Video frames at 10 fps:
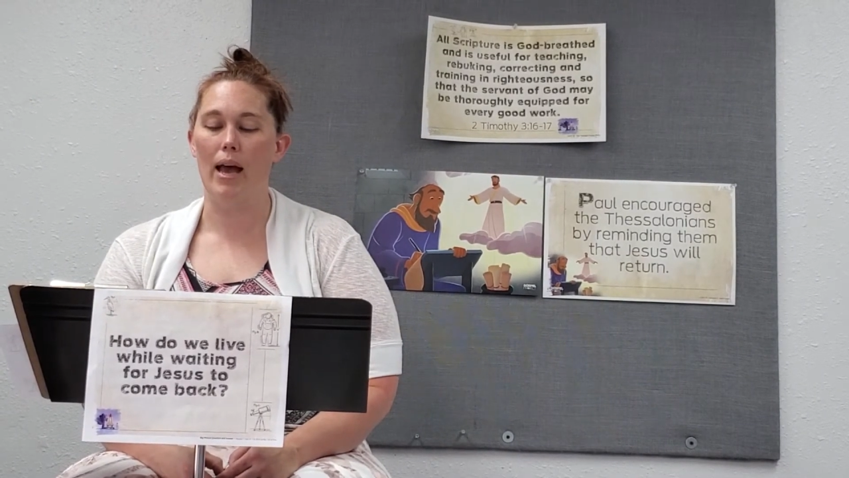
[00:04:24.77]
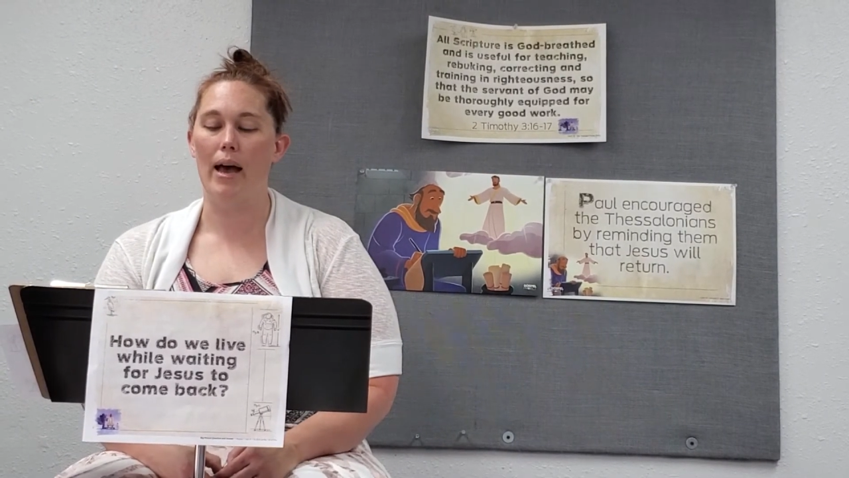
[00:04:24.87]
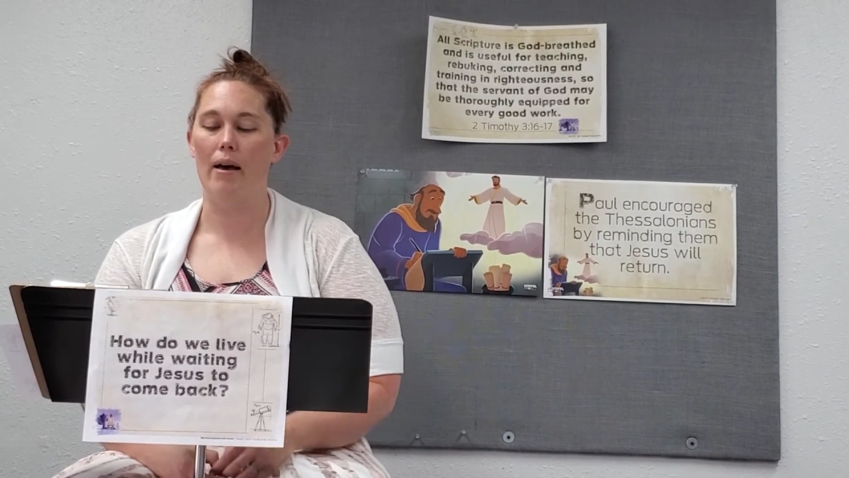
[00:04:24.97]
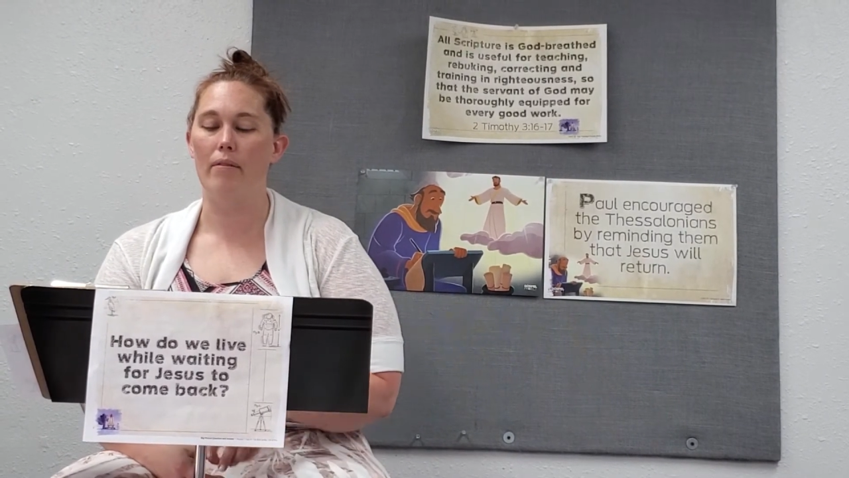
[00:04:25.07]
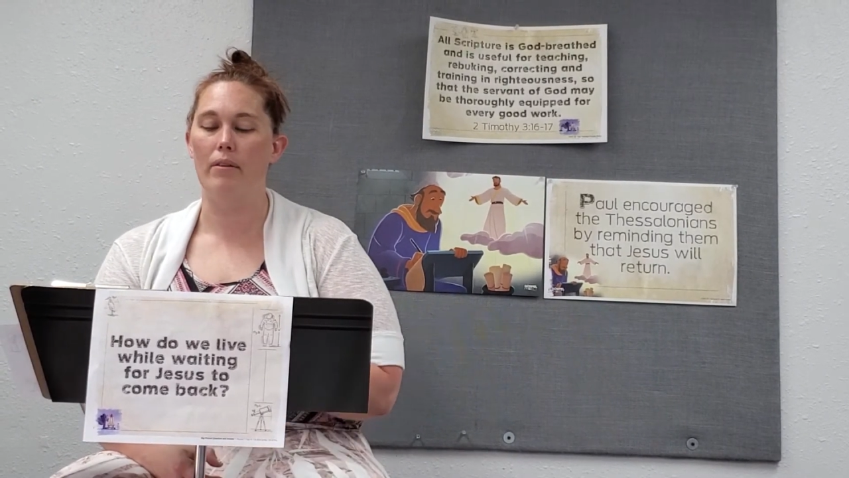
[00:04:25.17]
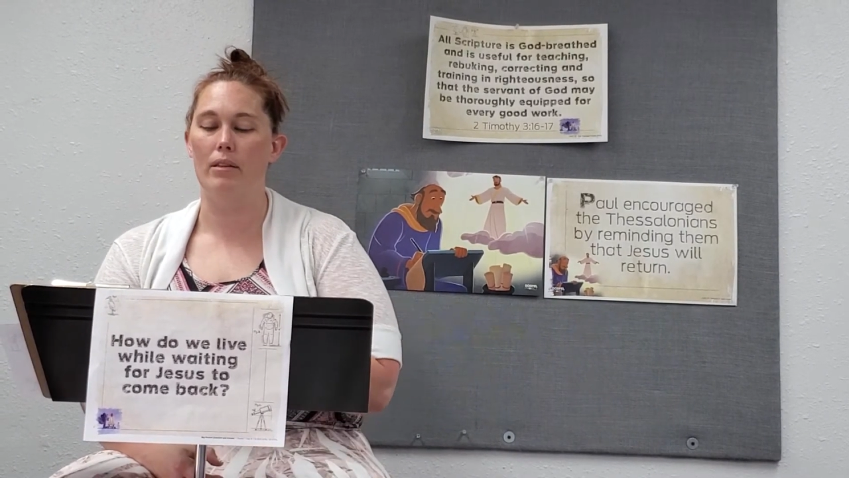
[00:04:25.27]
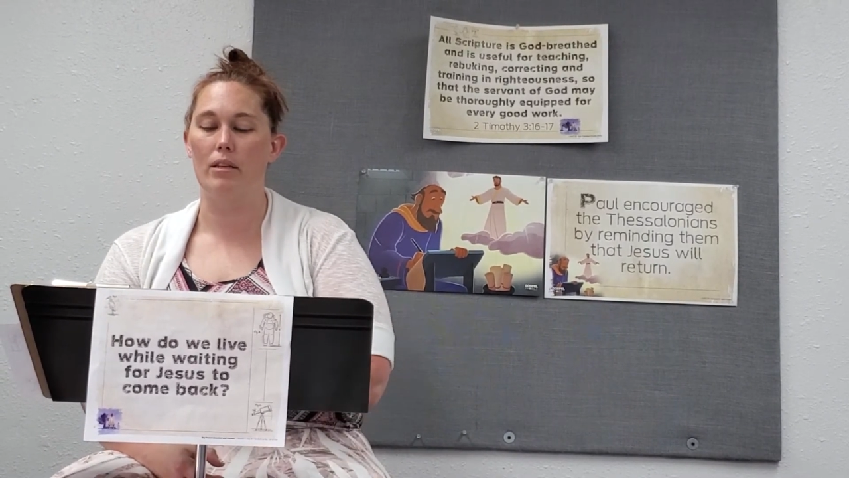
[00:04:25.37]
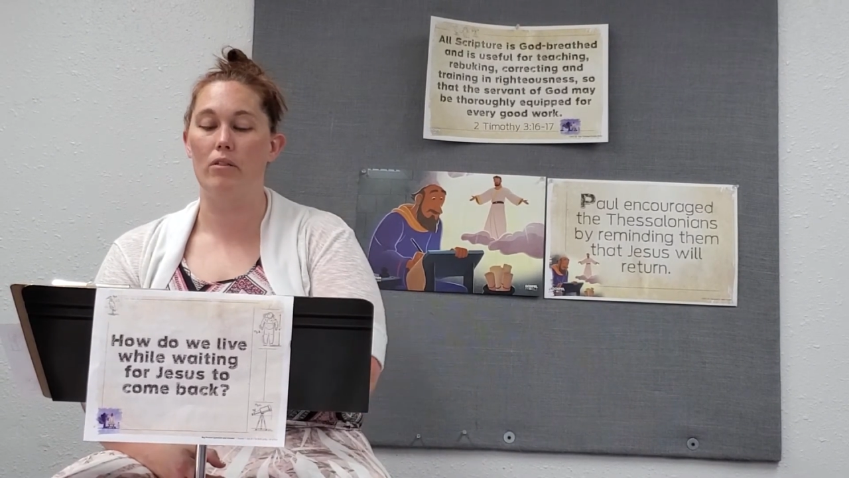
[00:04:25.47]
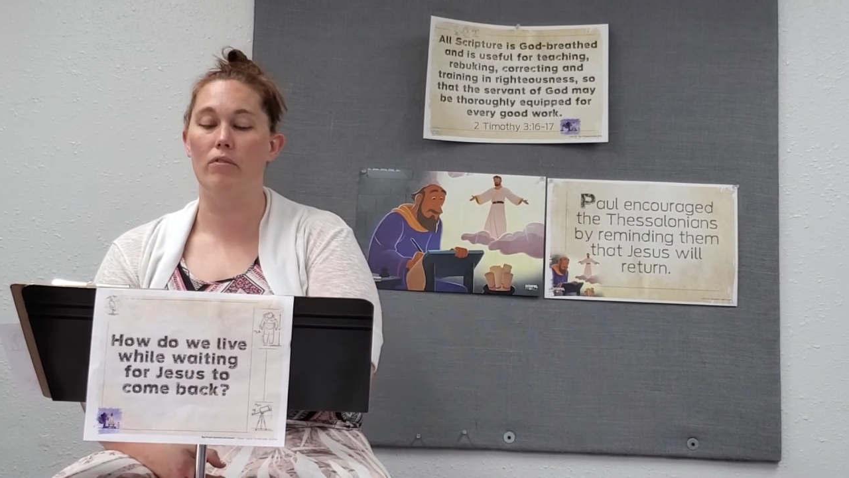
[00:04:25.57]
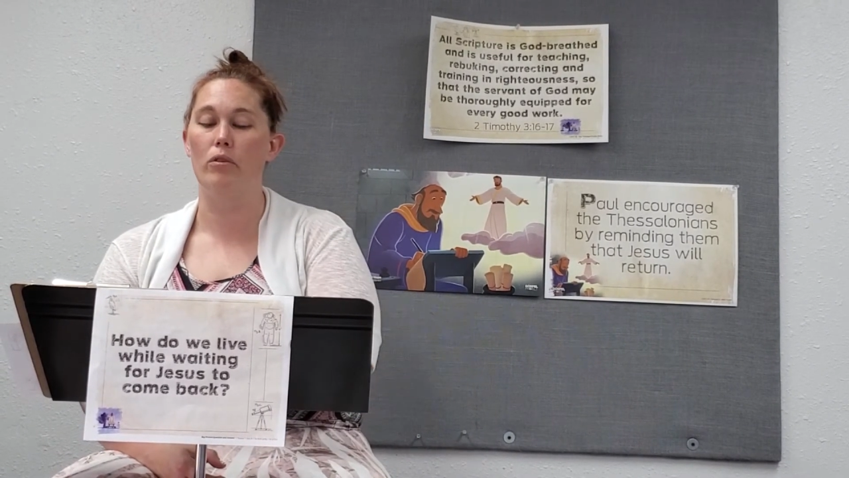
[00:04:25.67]
have
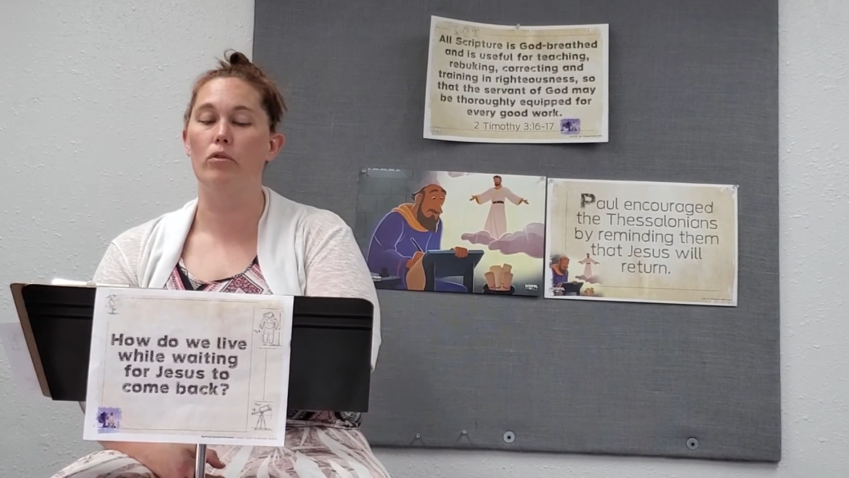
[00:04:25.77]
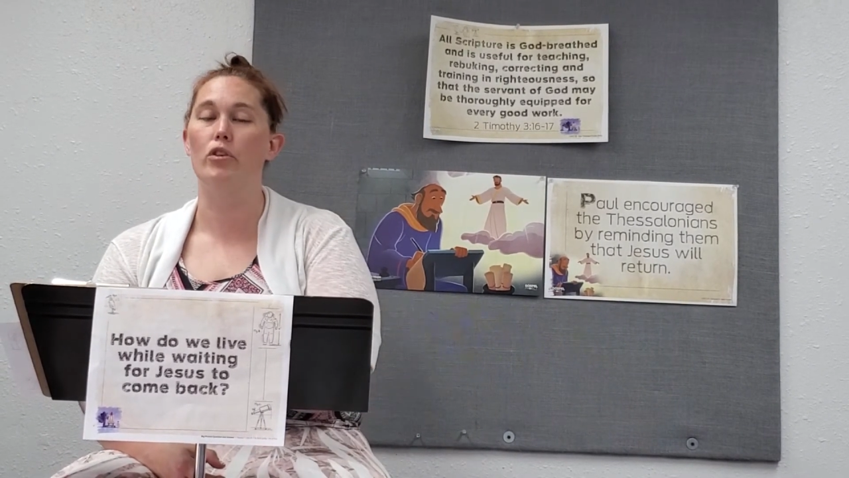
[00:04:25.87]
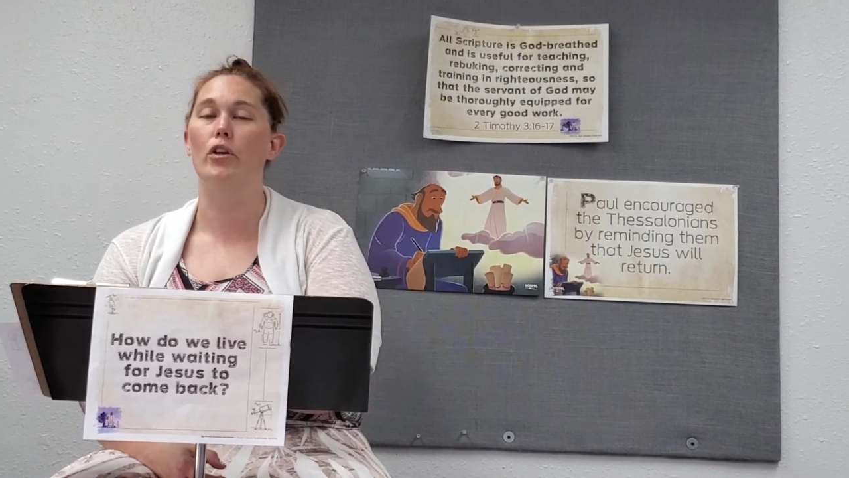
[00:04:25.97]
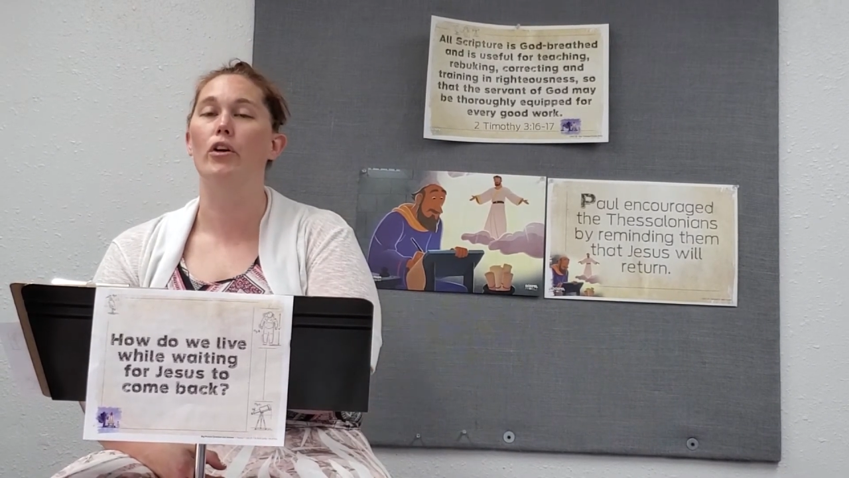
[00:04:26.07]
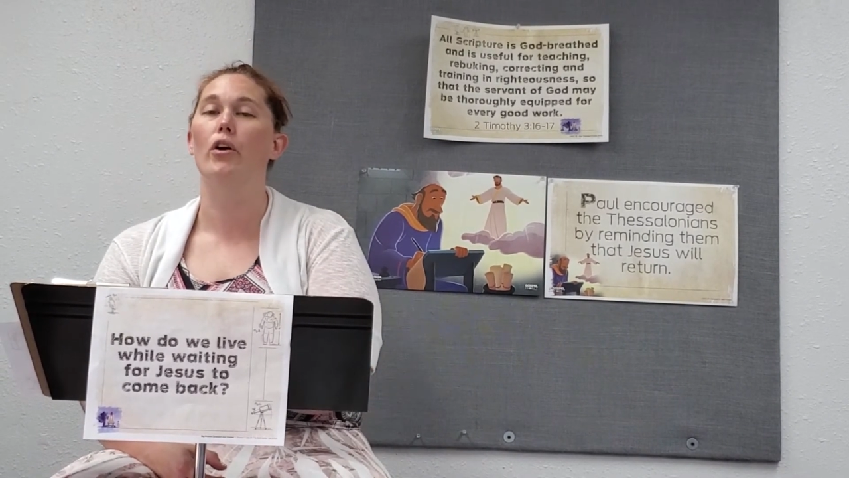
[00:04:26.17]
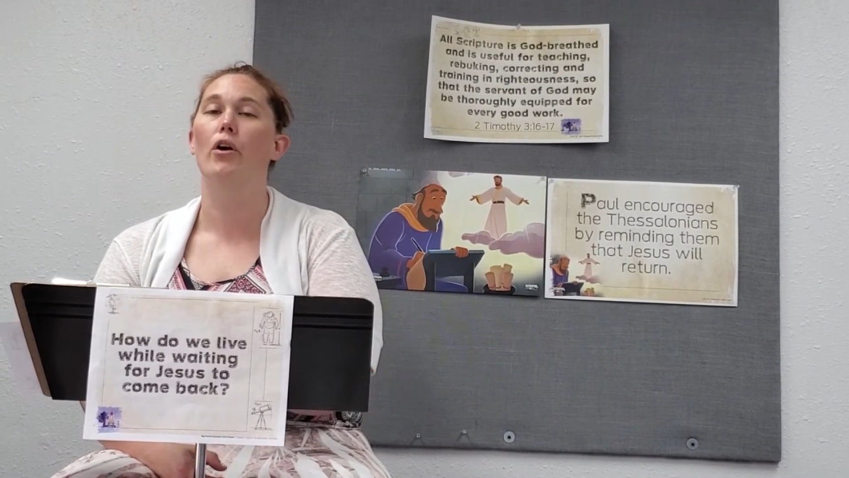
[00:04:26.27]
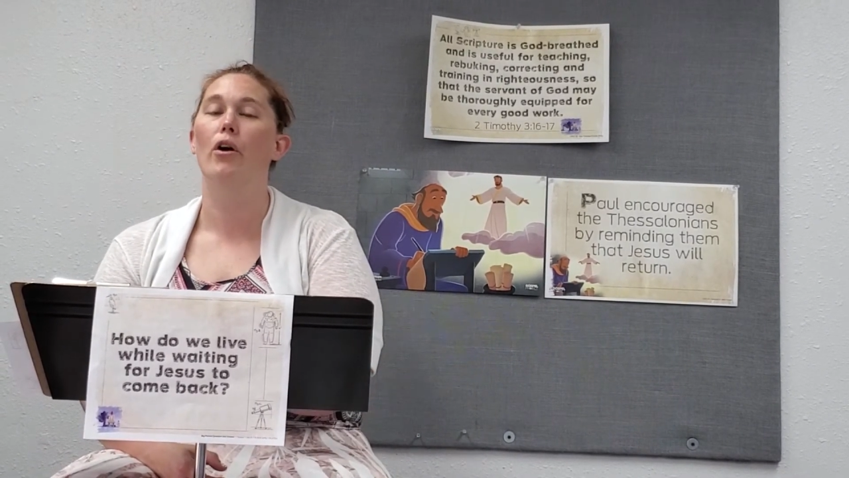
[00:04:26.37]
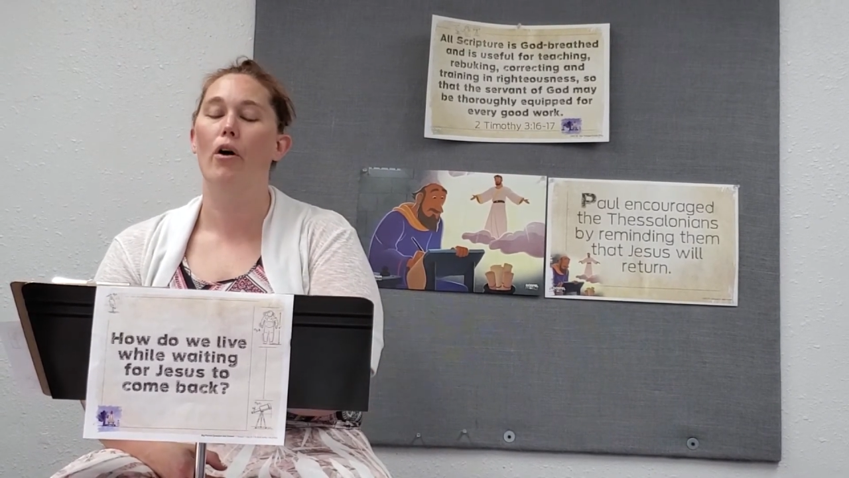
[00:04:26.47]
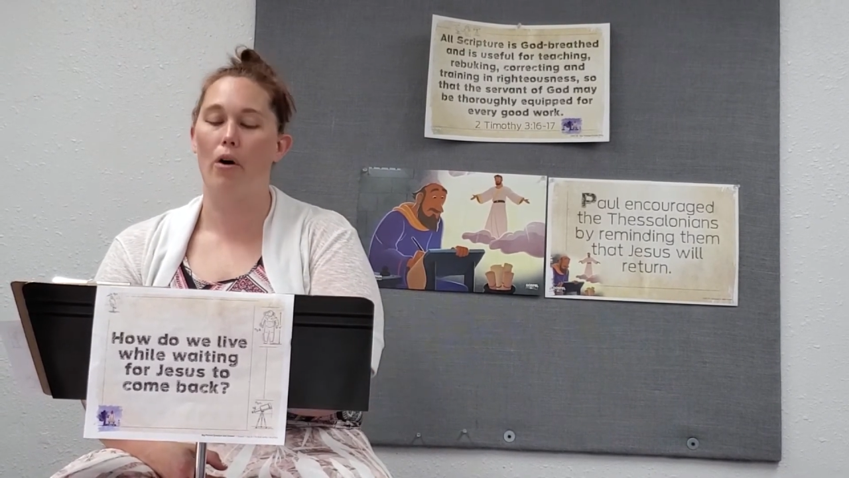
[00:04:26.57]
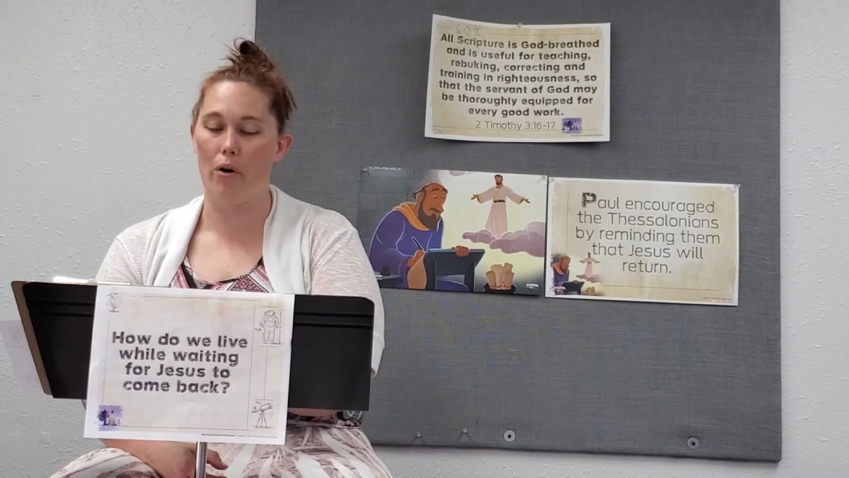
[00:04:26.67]
this future
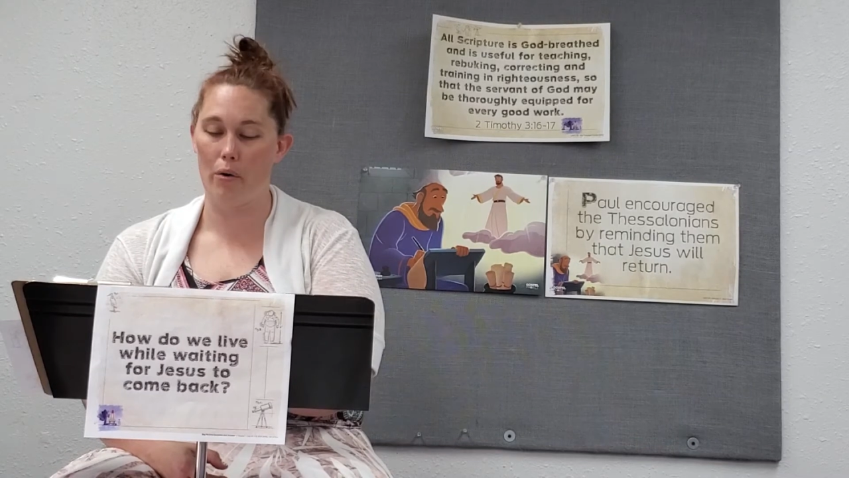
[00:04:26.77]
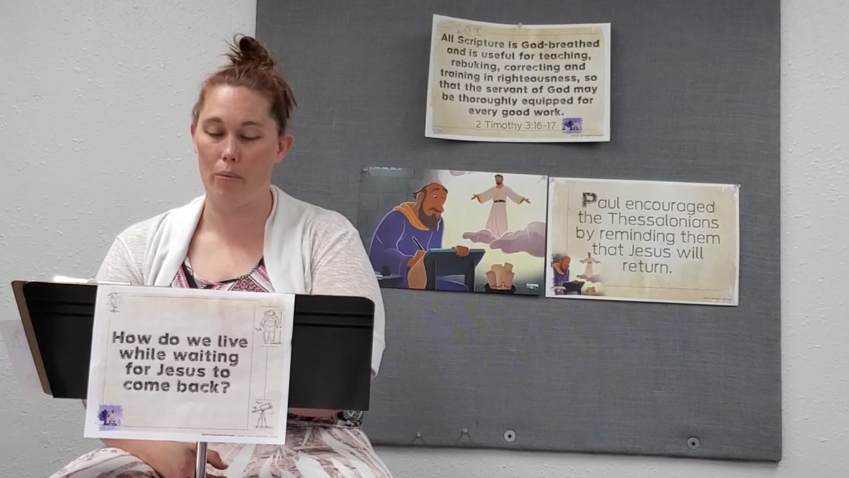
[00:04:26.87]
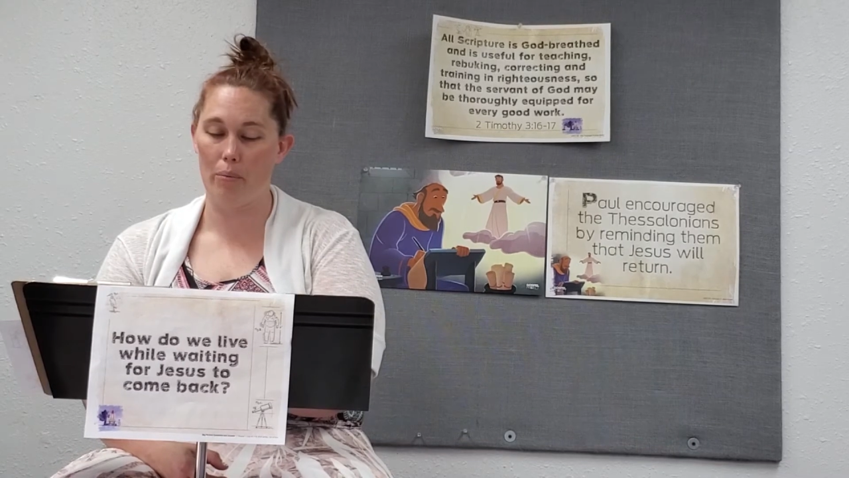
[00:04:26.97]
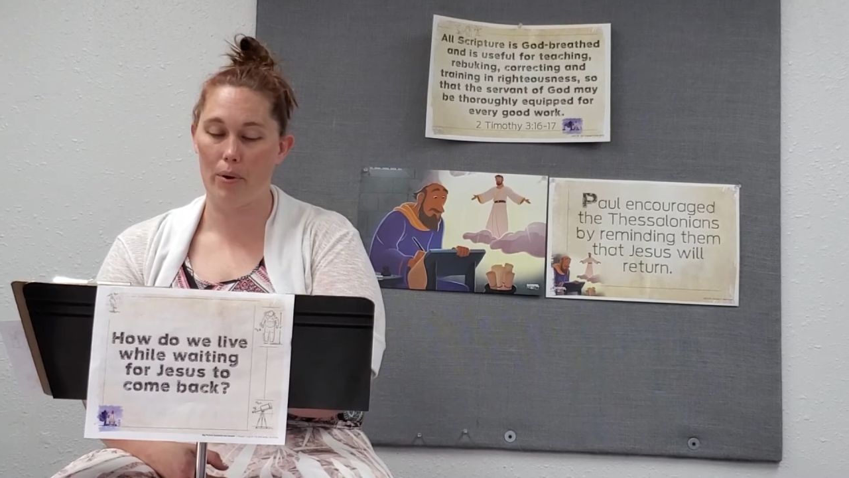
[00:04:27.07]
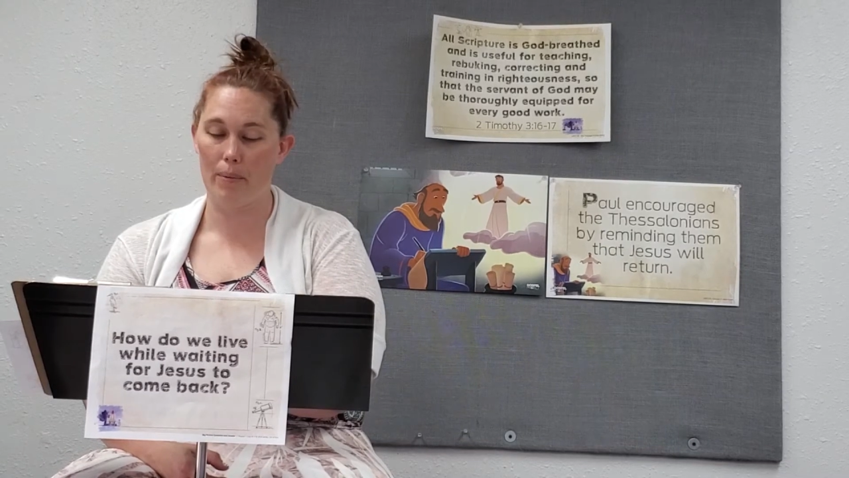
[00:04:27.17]
hope.